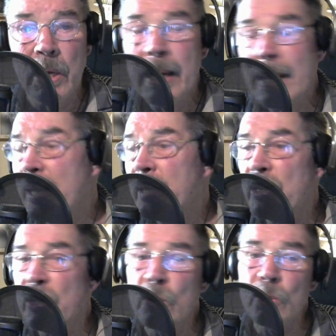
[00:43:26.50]
and
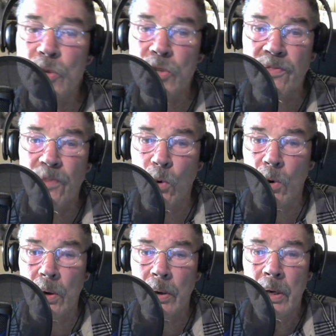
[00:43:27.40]
used
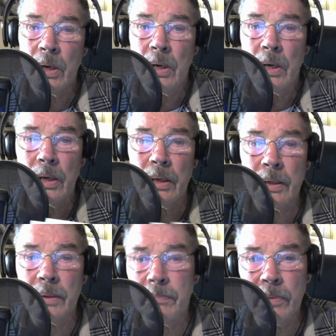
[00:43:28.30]
for
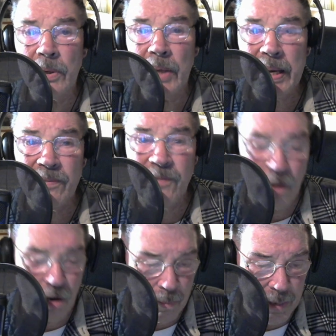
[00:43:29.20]
light
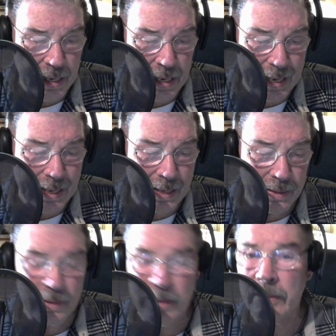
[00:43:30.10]
farming
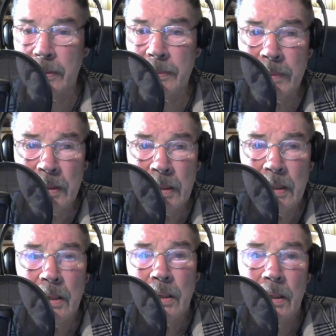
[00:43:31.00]
and
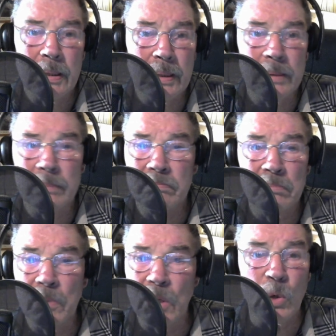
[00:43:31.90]

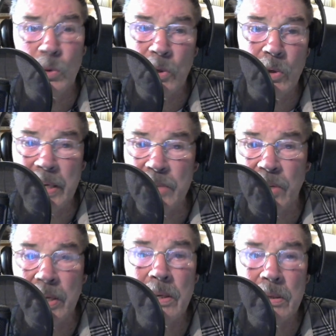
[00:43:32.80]
goat
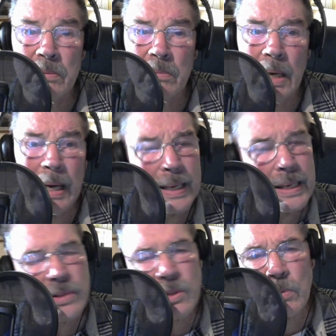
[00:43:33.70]
grazing. I
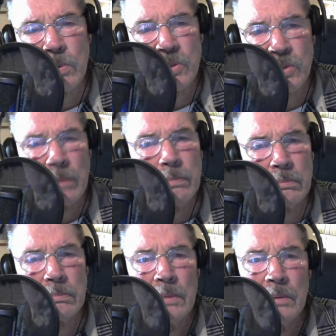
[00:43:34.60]
guess there were
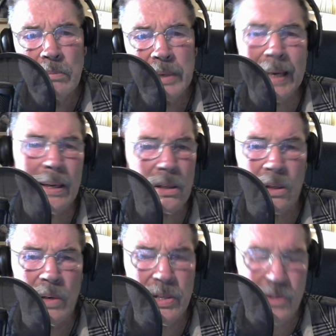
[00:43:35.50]
some cattle
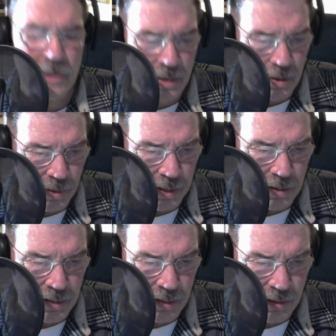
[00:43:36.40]
grazing going
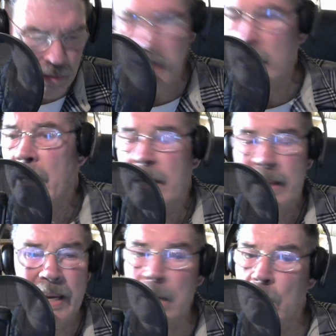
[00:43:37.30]
on too,
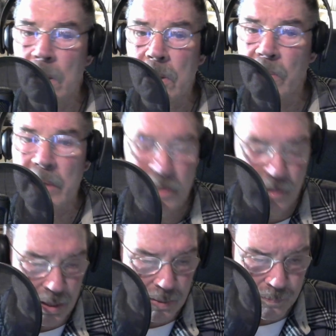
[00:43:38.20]
camel grazing.